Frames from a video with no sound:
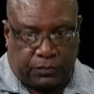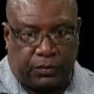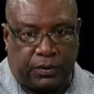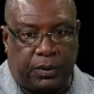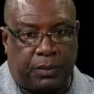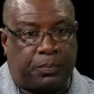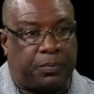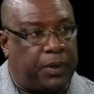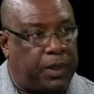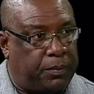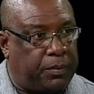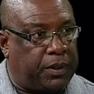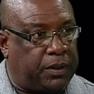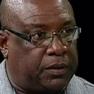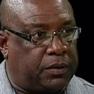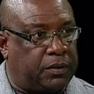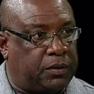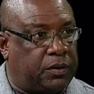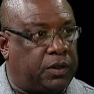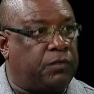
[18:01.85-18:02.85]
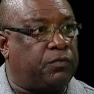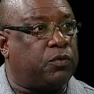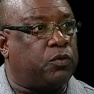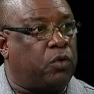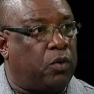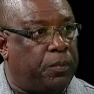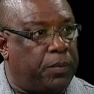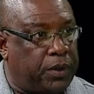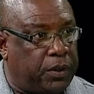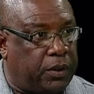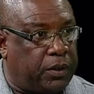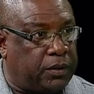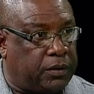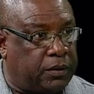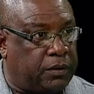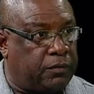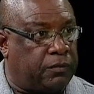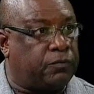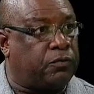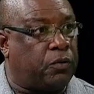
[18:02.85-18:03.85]
for repayment to even go beyond
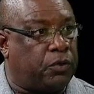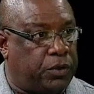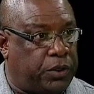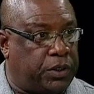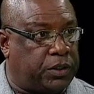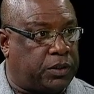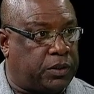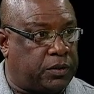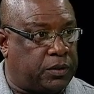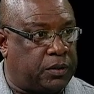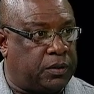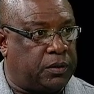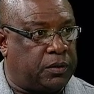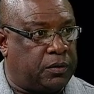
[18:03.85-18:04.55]
4 years.